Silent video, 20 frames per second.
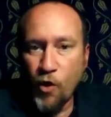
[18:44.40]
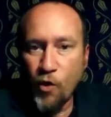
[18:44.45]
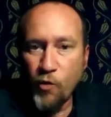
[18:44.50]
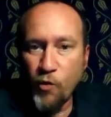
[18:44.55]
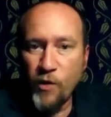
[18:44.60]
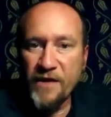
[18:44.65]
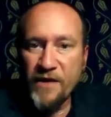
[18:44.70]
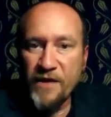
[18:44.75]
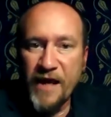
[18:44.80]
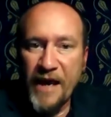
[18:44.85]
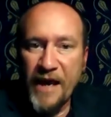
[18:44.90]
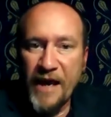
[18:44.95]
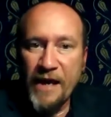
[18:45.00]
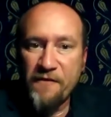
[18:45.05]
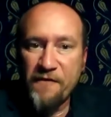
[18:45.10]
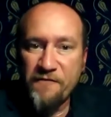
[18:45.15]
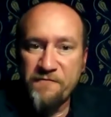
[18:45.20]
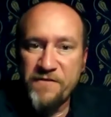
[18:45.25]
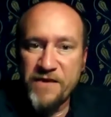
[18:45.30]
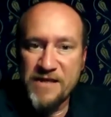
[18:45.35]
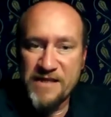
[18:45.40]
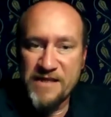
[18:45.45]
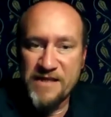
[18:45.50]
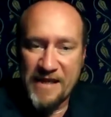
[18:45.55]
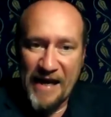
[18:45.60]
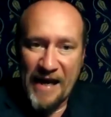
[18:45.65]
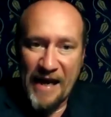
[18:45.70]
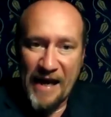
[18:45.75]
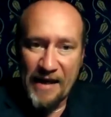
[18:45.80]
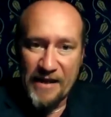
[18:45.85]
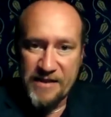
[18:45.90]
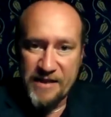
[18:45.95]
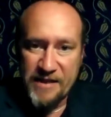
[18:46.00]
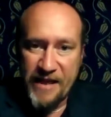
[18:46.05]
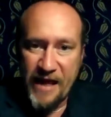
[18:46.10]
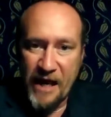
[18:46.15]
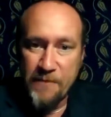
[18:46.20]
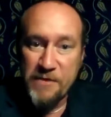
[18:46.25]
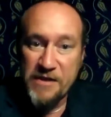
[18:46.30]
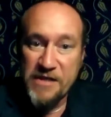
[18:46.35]
with a
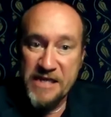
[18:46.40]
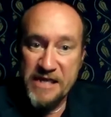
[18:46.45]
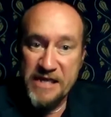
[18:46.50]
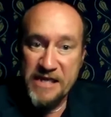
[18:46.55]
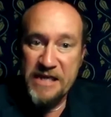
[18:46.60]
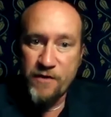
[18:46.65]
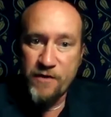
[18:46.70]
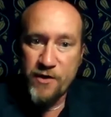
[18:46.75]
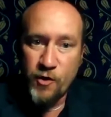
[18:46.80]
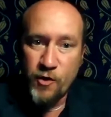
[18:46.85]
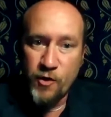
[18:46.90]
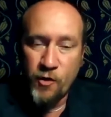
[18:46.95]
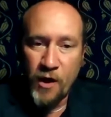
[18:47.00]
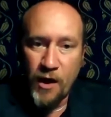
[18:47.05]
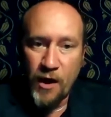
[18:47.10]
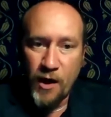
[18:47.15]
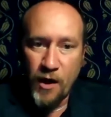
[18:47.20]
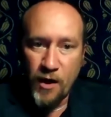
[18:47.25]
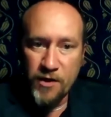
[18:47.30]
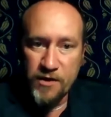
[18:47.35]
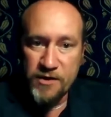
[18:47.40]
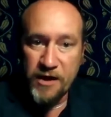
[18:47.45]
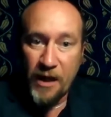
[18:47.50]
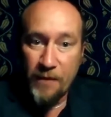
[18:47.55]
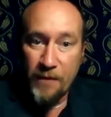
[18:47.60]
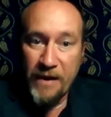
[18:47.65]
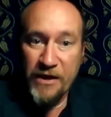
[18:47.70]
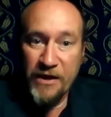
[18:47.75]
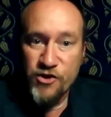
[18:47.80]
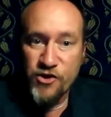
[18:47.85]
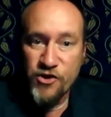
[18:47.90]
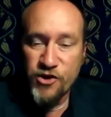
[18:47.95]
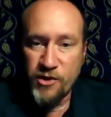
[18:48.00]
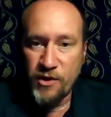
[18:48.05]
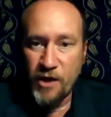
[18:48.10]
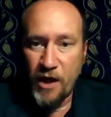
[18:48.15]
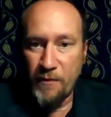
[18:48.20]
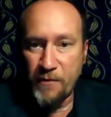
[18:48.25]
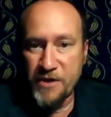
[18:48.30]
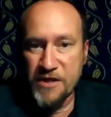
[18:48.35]
physicality, a material
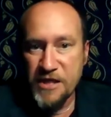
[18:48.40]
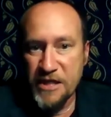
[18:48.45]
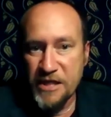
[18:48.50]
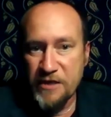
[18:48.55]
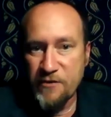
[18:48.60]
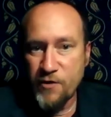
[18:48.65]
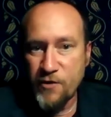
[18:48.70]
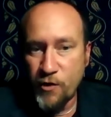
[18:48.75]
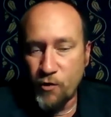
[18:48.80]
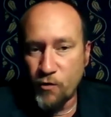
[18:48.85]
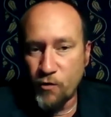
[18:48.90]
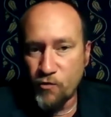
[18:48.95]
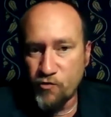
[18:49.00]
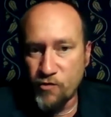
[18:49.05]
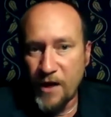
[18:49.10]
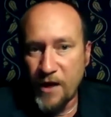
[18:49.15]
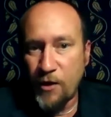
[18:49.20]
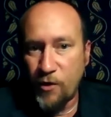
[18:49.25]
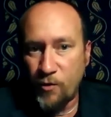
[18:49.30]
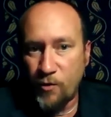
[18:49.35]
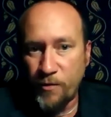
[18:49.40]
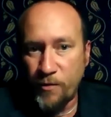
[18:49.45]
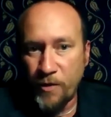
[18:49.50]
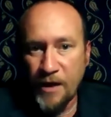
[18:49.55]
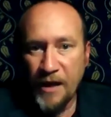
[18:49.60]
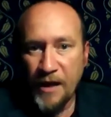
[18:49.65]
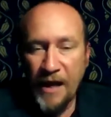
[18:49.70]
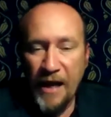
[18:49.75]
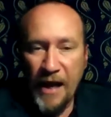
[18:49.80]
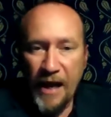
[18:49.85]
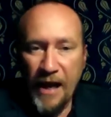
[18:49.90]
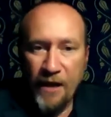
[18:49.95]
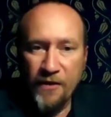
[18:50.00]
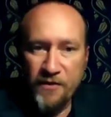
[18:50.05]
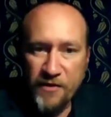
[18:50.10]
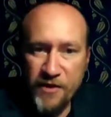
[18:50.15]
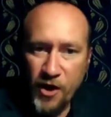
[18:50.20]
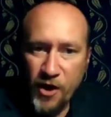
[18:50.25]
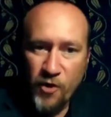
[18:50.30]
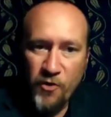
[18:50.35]
dimension, a material realm.
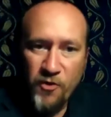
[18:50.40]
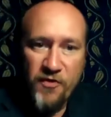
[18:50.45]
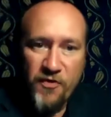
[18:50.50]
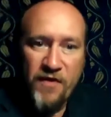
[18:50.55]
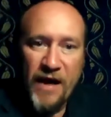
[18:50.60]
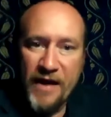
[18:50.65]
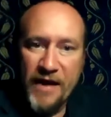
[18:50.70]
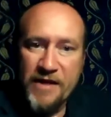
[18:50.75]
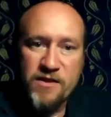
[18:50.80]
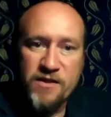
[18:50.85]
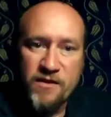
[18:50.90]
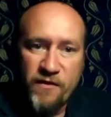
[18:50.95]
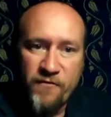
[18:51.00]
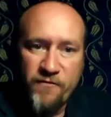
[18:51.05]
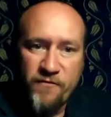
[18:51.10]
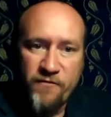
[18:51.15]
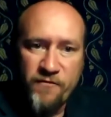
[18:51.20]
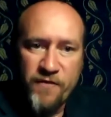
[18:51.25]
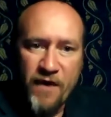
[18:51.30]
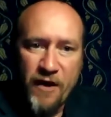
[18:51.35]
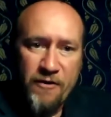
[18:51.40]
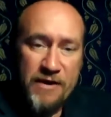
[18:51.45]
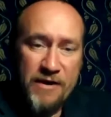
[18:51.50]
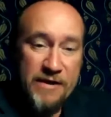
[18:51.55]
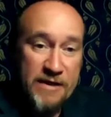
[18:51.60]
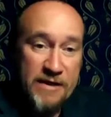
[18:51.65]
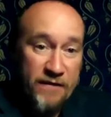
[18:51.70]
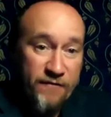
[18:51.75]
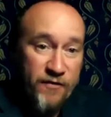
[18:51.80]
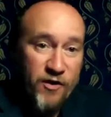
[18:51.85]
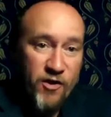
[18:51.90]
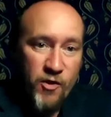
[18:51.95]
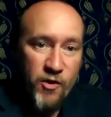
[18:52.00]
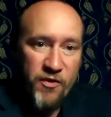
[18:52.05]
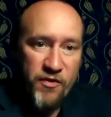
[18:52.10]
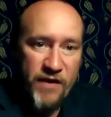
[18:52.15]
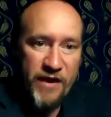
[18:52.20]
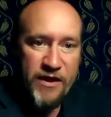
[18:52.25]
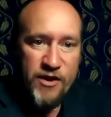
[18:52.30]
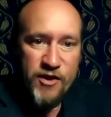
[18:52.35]
And, that is a very
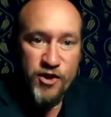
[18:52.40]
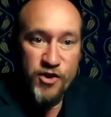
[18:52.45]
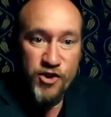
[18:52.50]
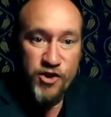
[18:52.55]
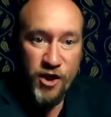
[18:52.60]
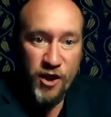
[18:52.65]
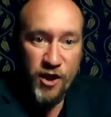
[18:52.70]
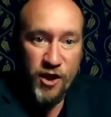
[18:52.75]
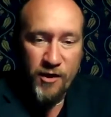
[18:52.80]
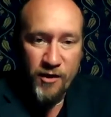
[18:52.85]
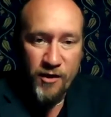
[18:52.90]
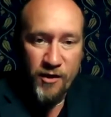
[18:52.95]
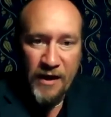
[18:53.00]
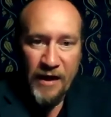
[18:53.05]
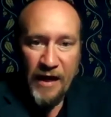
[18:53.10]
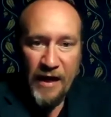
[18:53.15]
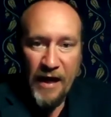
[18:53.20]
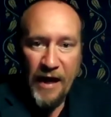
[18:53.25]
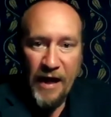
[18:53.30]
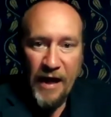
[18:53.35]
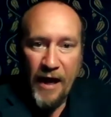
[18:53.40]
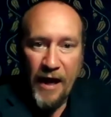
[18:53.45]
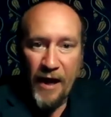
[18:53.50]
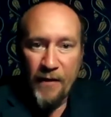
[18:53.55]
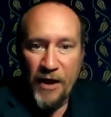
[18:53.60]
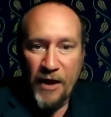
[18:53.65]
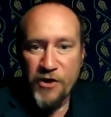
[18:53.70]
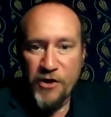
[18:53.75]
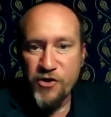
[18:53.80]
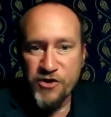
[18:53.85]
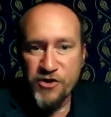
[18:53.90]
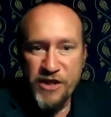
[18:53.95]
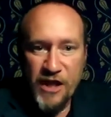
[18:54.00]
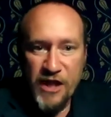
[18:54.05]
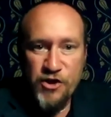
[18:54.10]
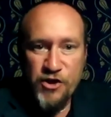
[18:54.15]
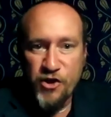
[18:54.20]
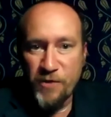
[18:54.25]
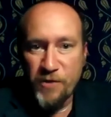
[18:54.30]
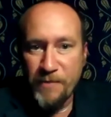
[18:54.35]
difficult thing to juggle. As you say,
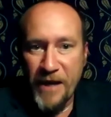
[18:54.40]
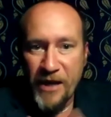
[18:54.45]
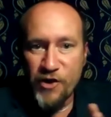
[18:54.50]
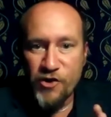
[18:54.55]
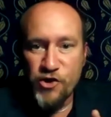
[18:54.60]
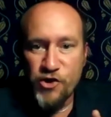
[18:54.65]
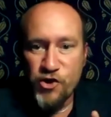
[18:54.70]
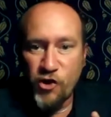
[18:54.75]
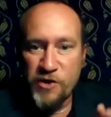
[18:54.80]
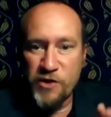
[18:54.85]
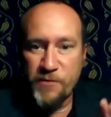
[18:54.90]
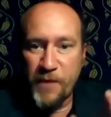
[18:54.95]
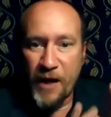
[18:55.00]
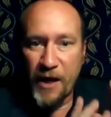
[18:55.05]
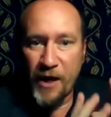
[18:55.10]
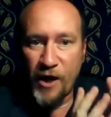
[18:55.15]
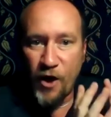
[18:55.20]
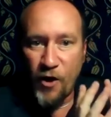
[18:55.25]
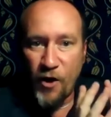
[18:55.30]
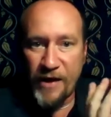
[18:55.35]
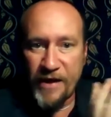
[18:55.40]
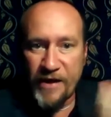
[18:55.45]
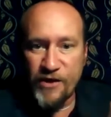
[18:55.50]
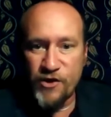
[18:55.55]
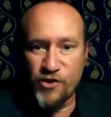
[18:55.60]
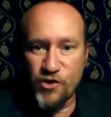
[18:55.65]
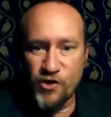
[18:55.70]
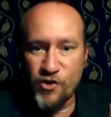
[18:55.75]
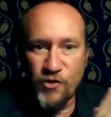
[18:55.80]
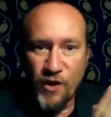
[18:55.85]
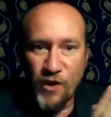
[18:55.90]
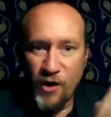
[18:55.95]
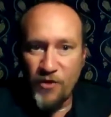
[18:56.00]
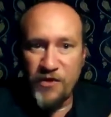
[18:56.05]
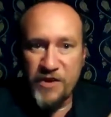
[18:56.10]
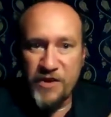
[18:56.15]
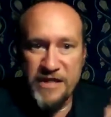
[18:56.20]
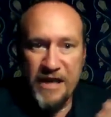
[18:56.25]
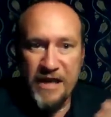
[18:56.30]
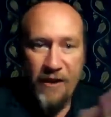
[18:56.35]
you can make a choice by going into
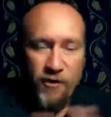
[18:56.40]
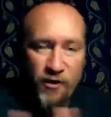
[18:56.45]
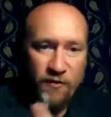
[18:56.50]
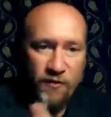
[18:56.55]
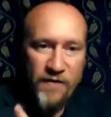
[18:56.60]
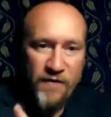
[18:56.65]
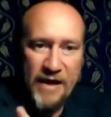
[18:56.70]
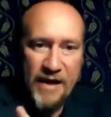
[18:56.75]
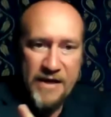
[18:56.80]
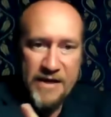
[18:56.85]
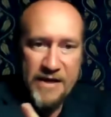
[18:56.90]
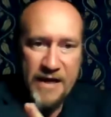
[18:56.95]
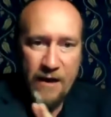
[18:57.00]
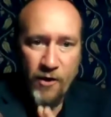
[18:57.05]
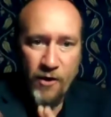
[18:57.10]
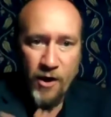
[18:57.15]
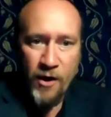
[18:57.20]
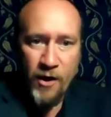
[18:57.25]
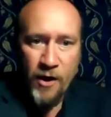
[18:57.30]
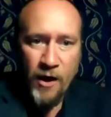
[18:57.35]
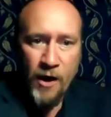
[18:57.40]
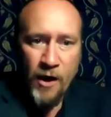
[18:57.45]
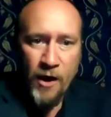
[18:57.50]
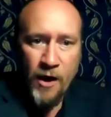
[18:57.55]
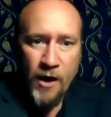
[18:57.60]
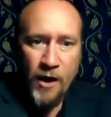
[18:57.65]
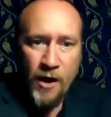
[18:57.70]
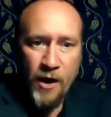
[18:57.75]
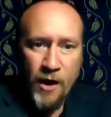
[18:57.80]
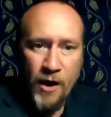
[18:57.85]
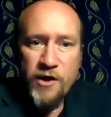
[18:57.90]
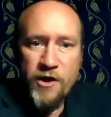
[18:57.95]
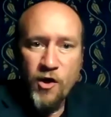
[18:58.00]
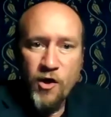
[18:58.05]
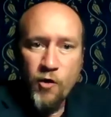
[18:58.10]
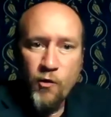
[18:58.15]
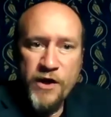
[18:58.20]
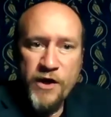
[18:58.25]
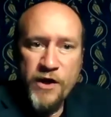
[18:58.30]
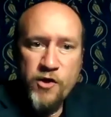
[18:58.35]
this area or that area. But,
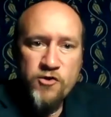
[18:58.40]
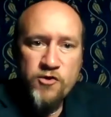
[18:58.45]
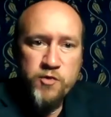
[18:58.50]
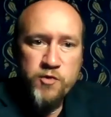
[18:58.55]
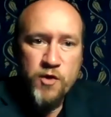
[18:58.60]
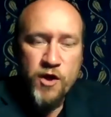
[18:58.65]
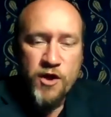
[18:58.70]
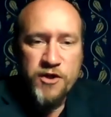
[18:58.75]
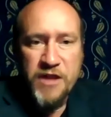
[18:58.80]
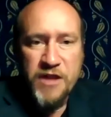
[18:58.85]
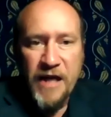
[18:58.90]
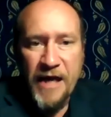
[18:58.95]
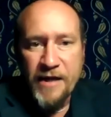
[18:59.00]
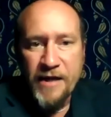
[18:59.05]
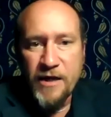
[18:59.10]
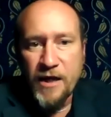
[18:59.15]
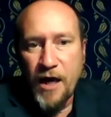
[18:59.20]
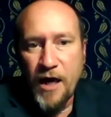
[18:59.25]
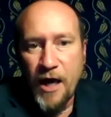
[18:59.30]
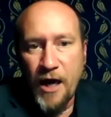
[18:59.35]
we use words like